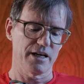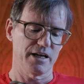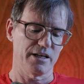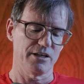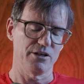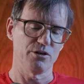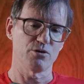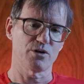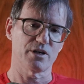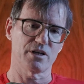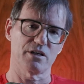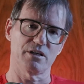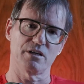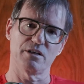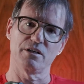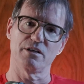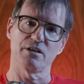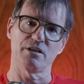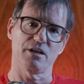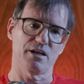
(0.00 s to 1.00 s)
You
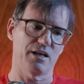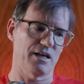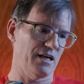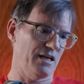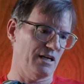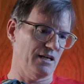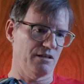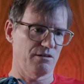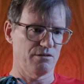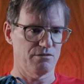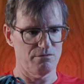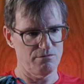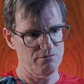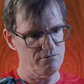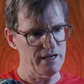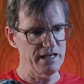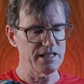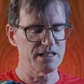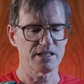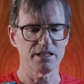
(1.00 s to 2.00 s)
can
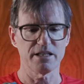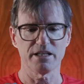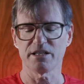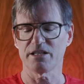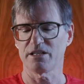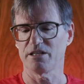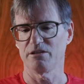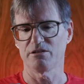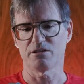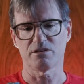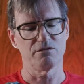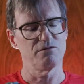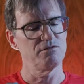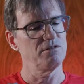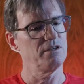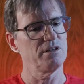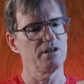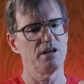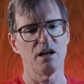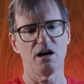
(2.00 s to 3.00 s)
race in it, you can
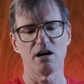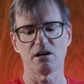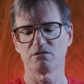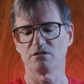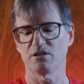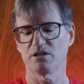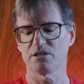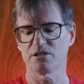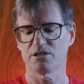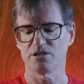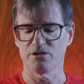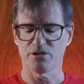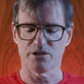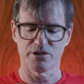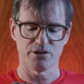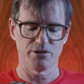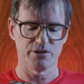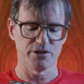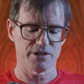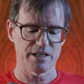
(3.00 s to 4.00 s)
run long runs, you can
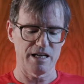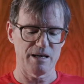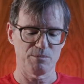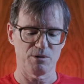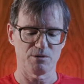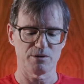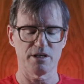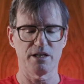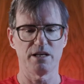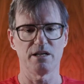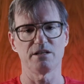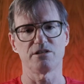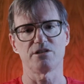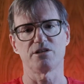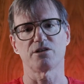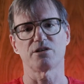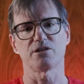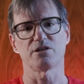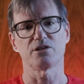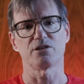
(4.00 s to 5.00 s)
do your tempo days,
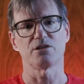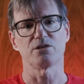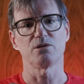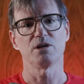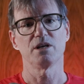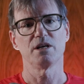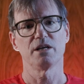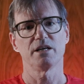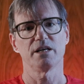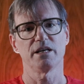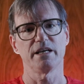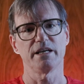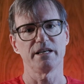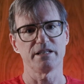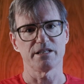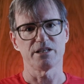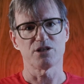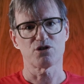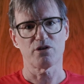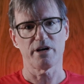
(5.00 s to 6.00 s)
you can do
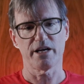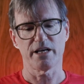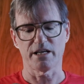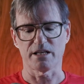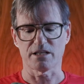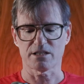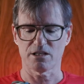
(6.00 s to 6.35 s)
easy training.